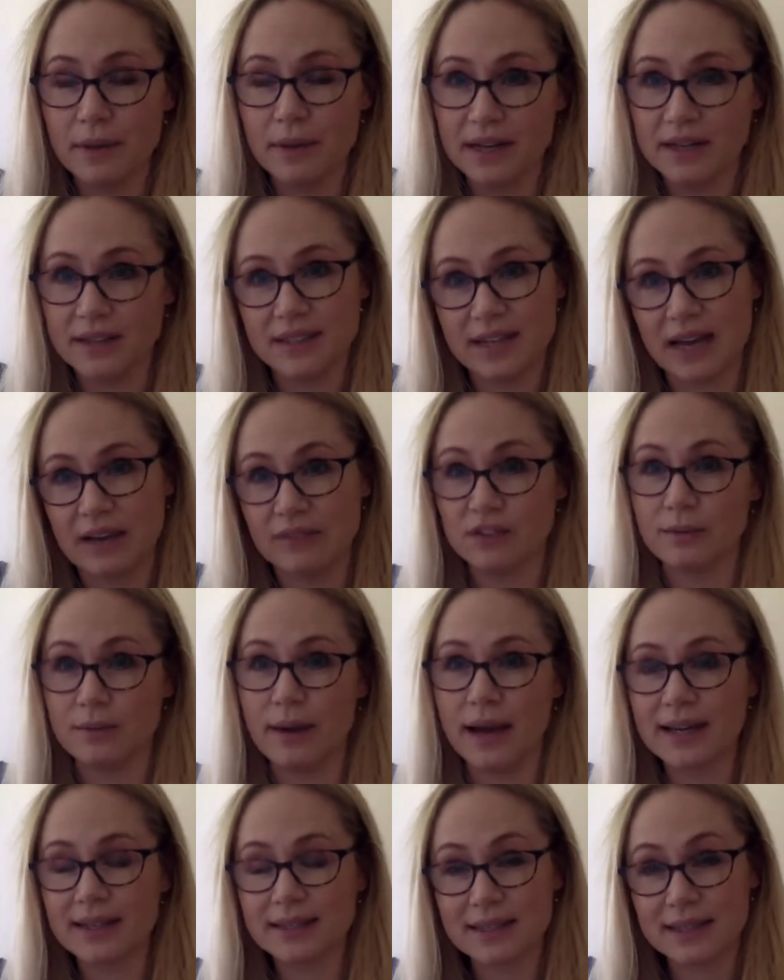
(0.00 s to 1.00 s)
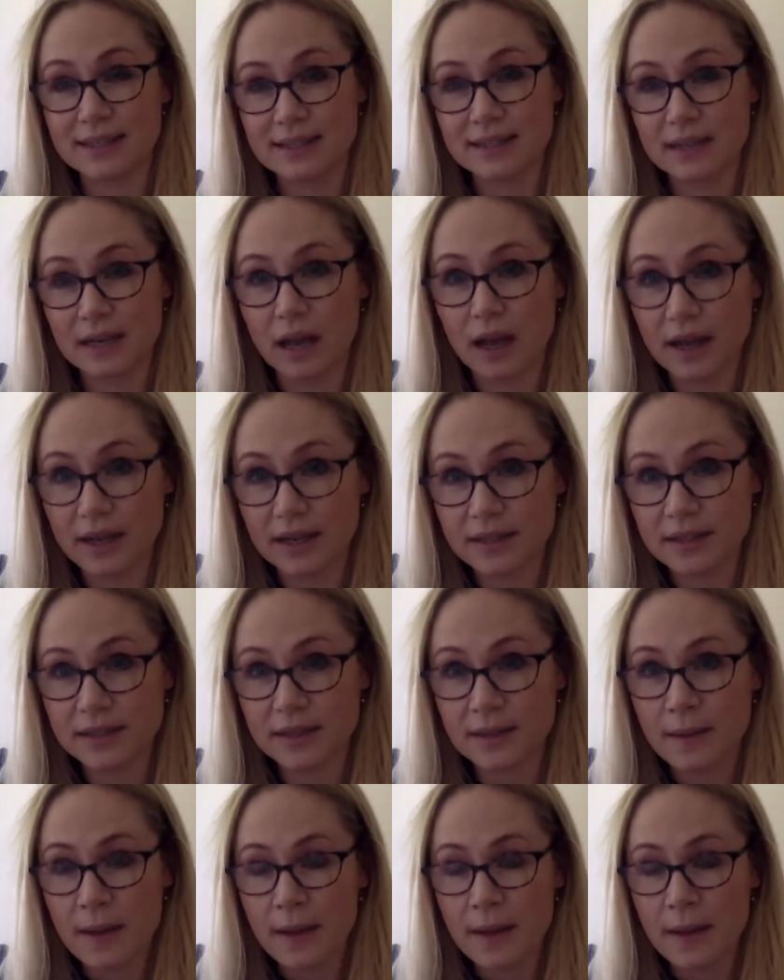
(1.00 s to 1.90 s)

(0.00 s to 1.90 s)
minutes to have some access to light.